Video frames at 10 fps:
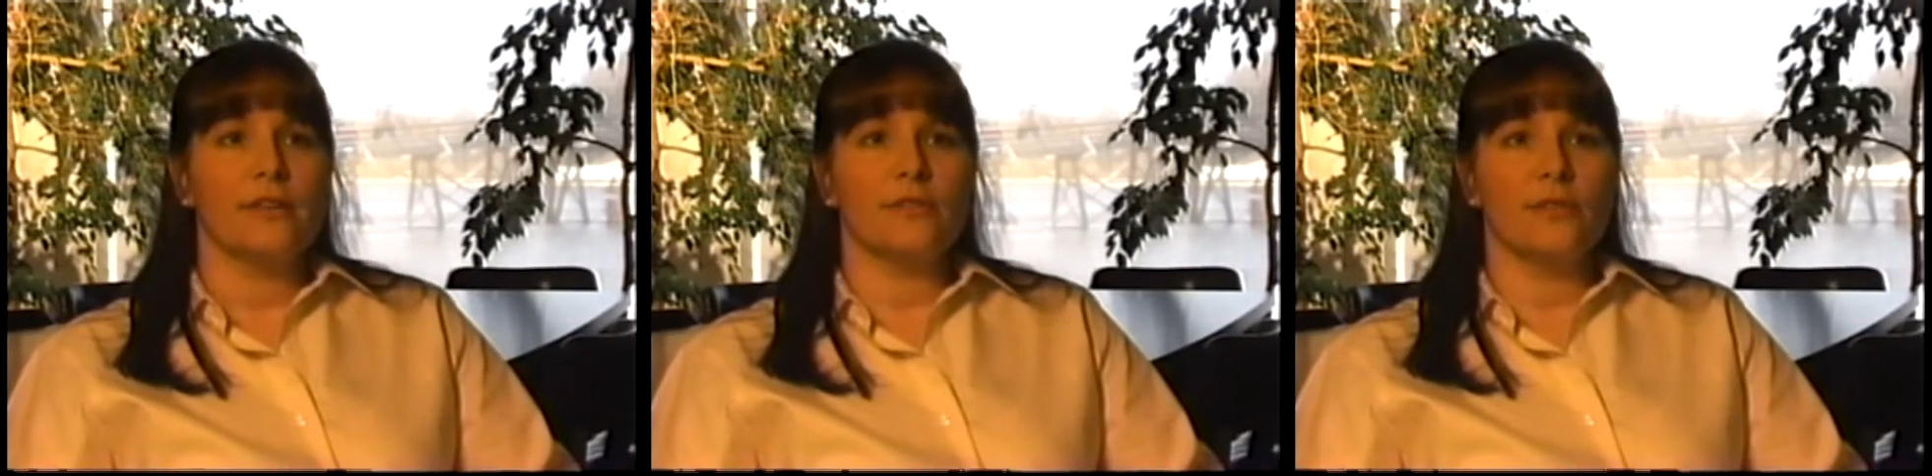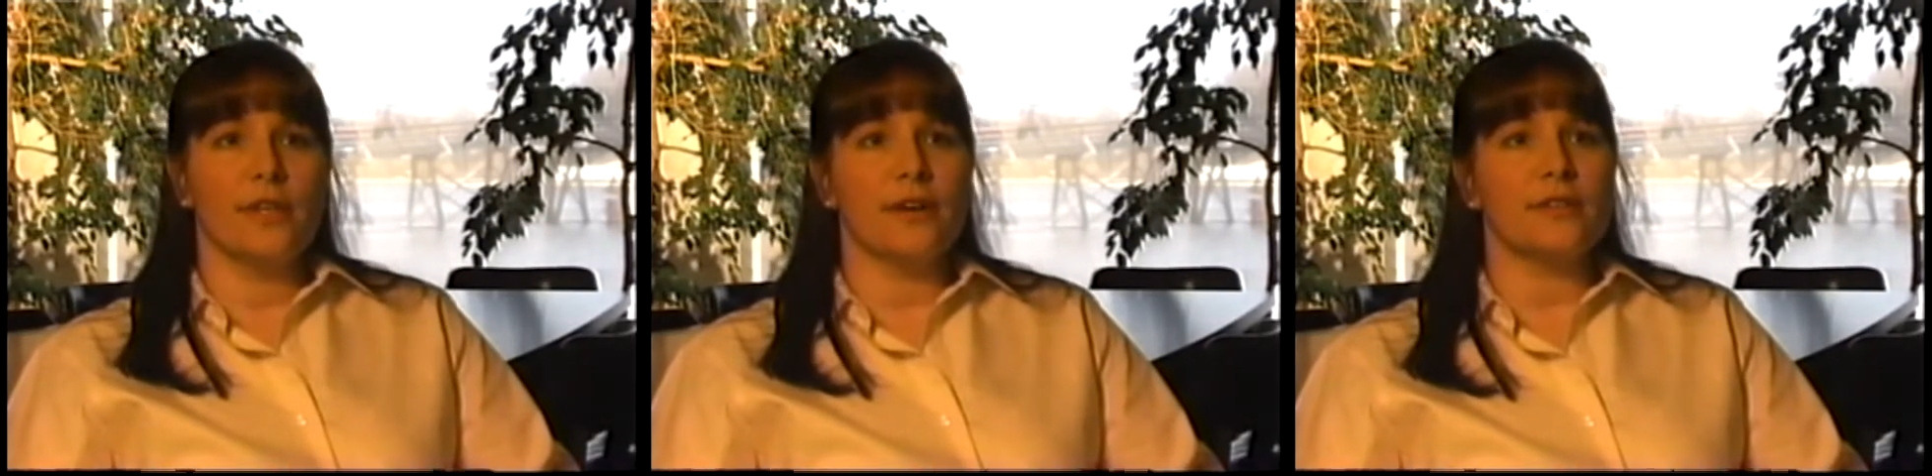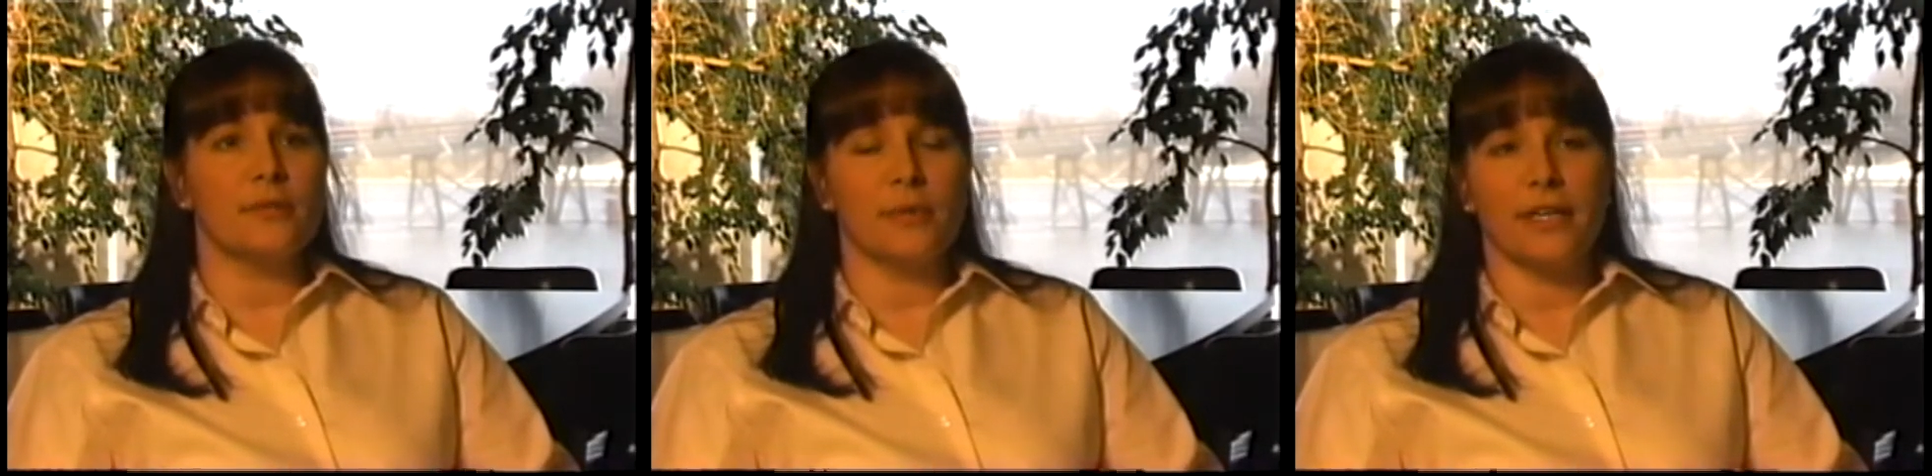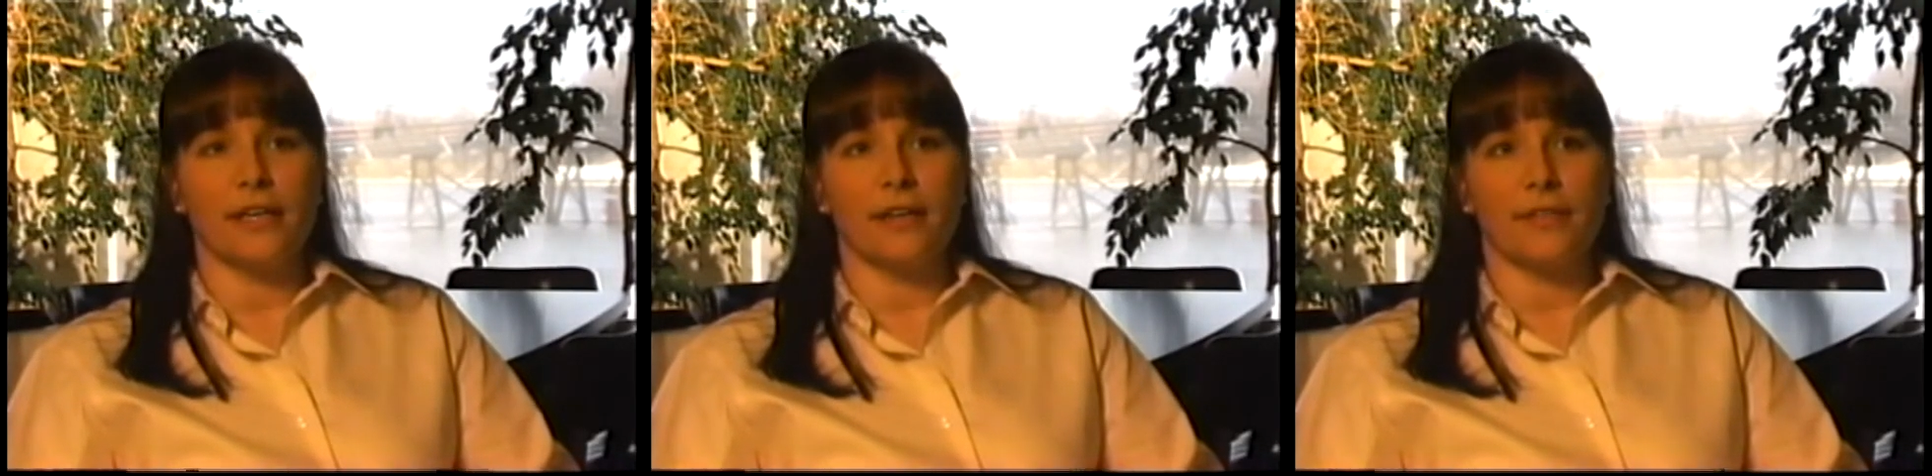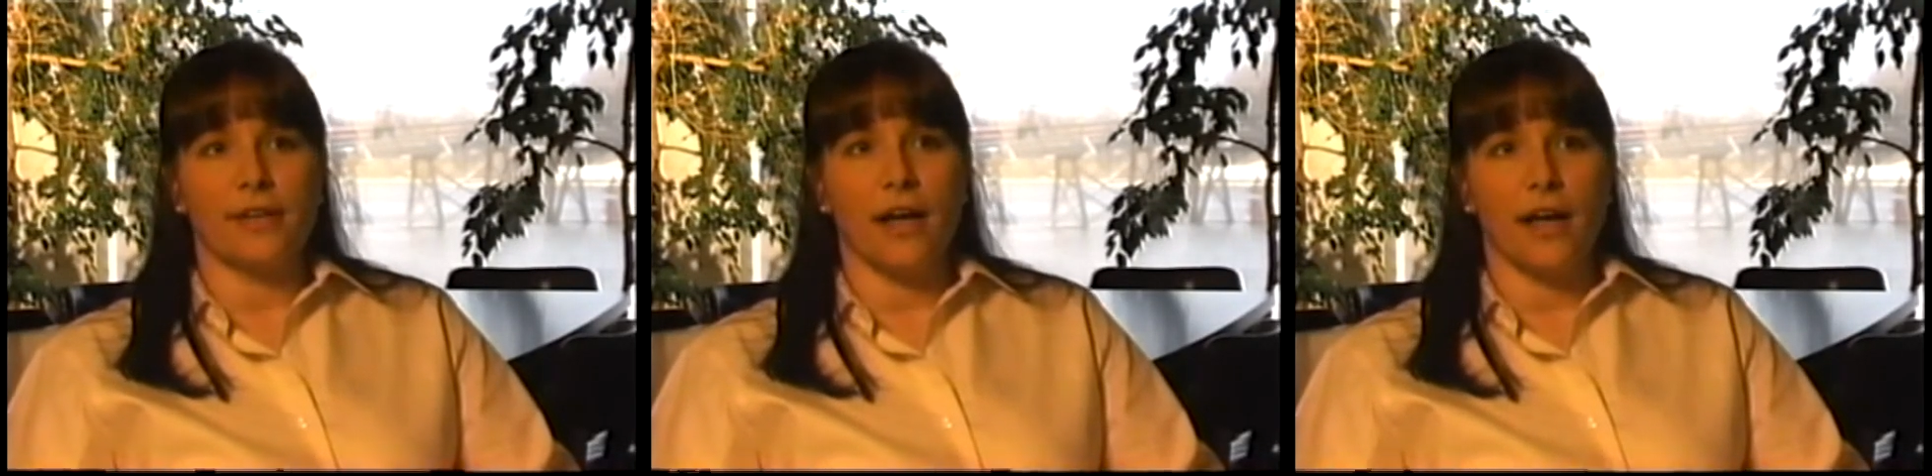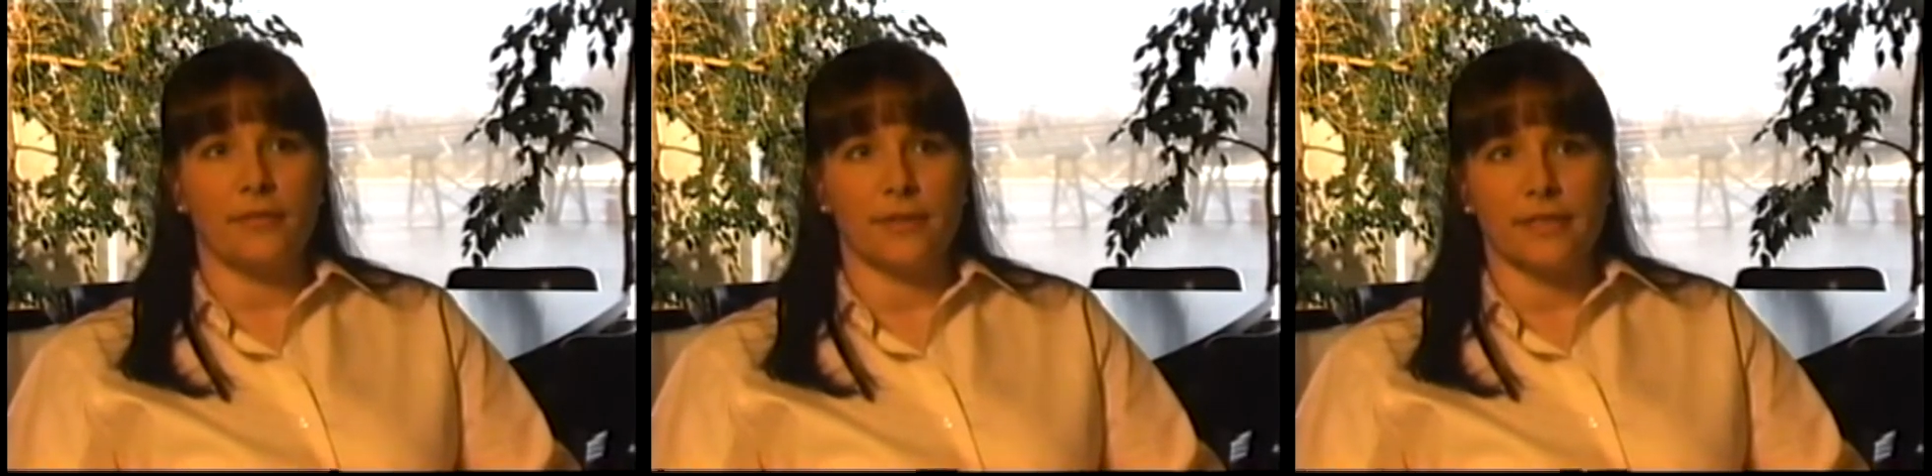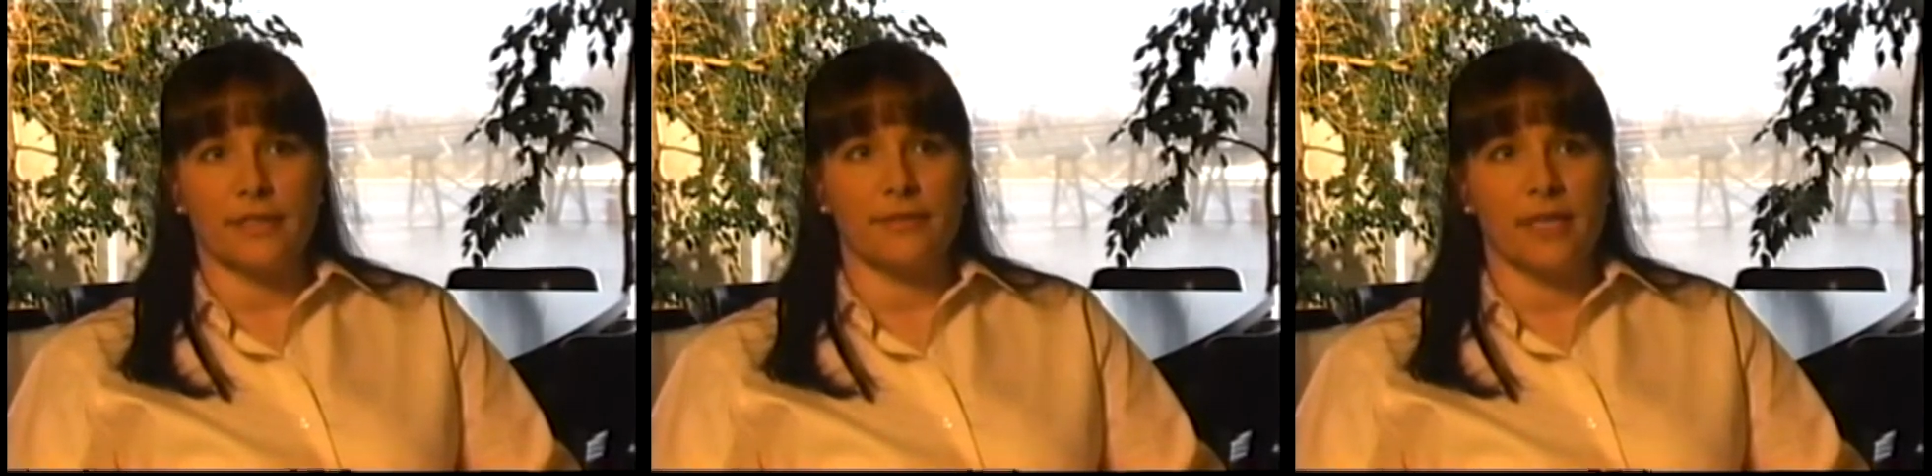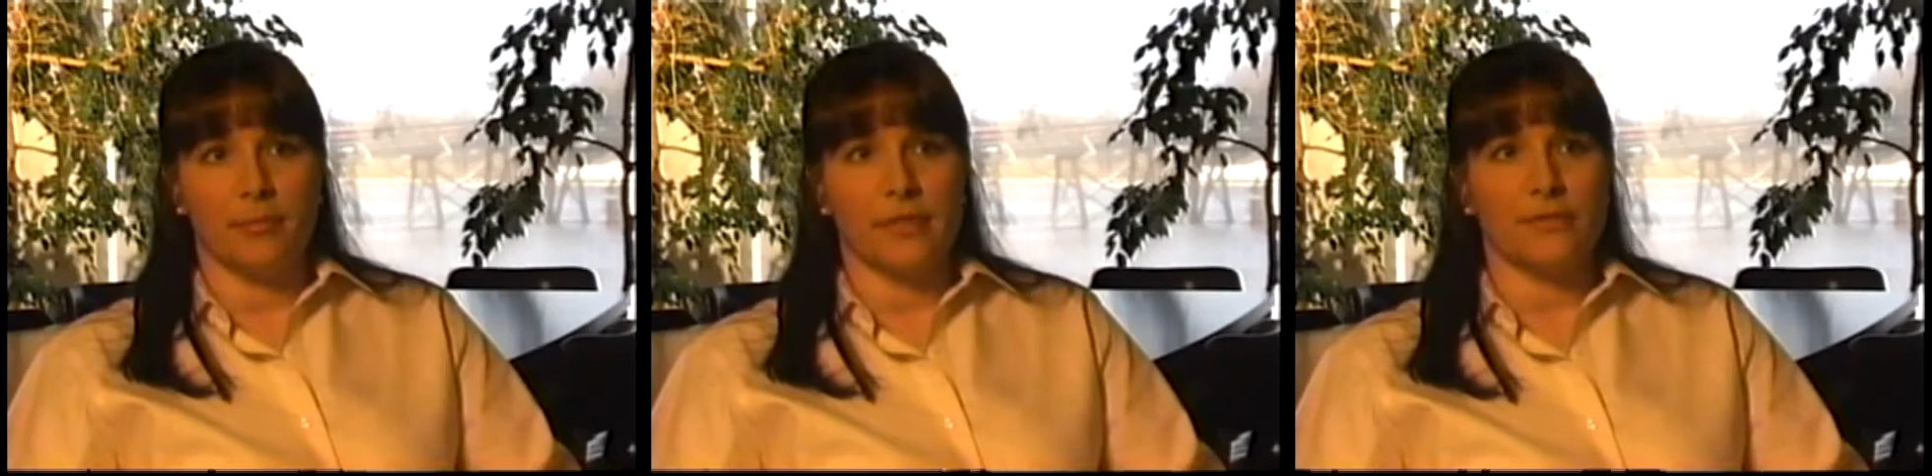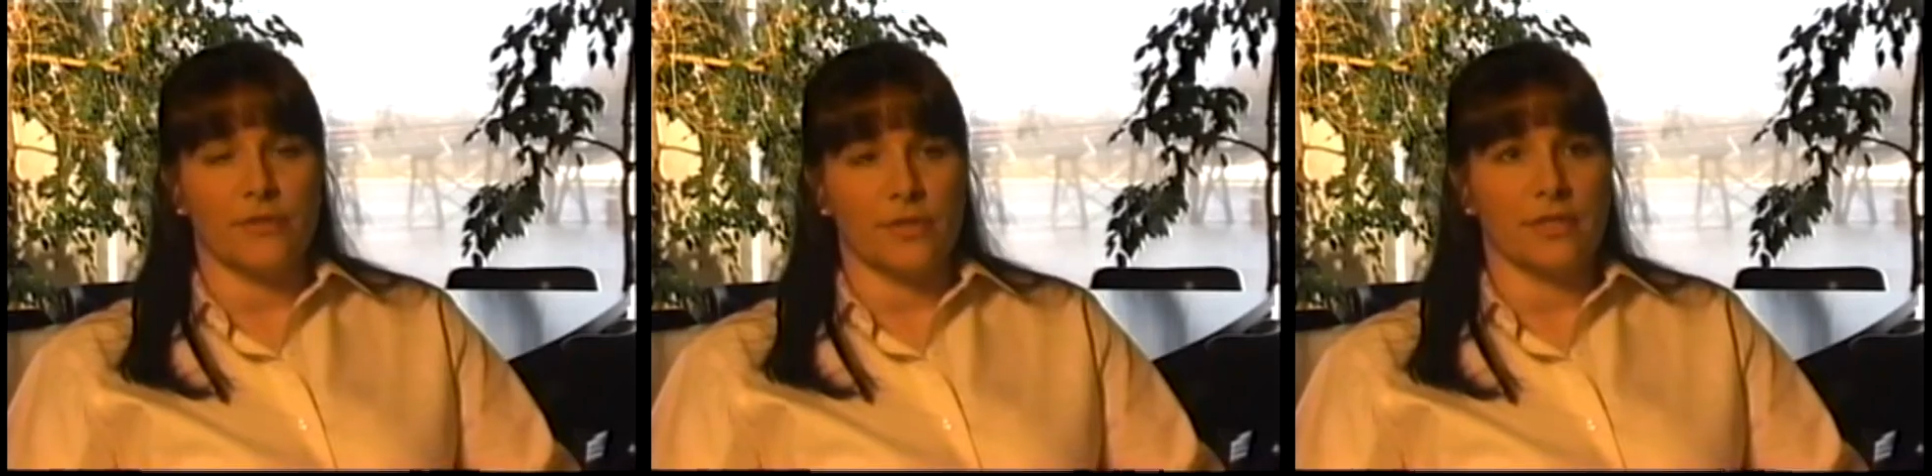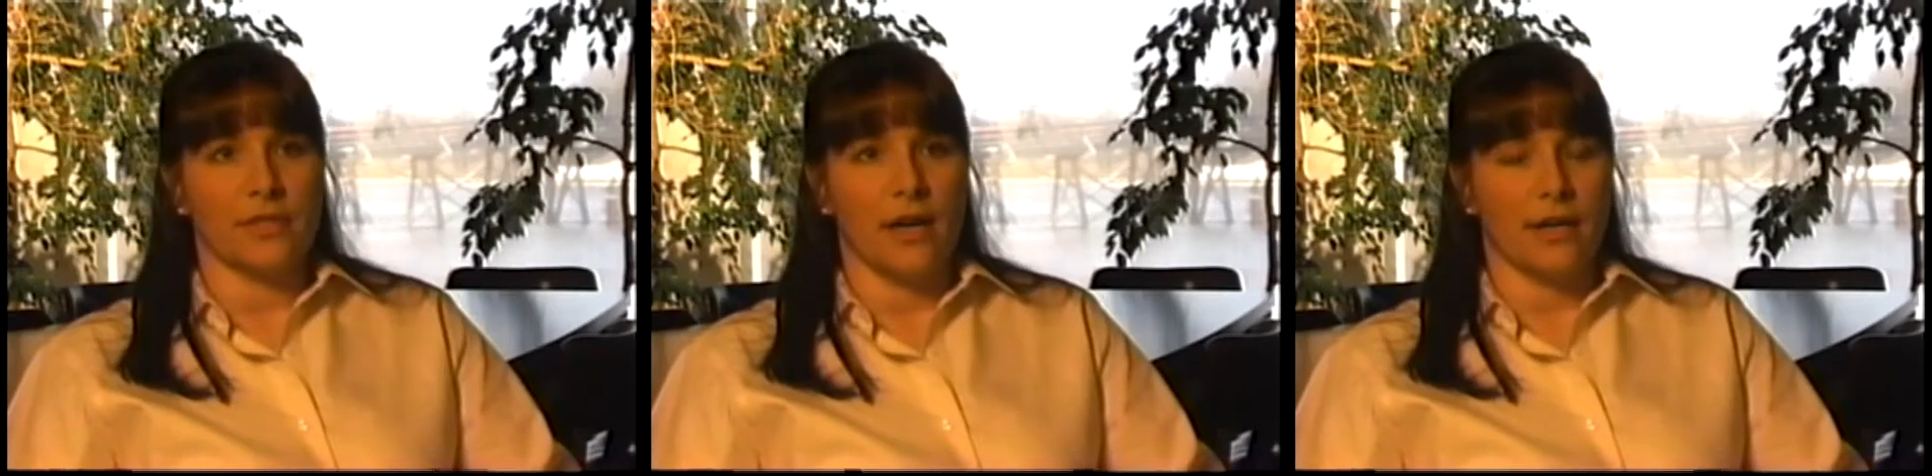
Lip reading: So there's the beginning of the conflict of Gibbons versus